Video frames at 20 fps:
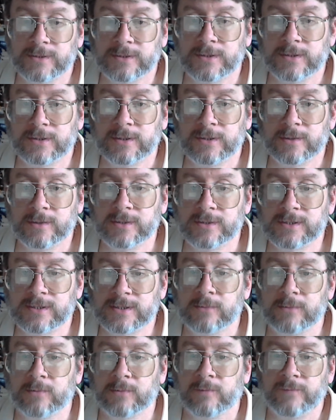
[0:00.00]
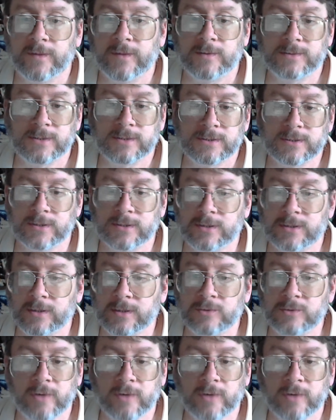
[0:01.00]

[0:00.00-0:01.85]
to do, still refuses to do.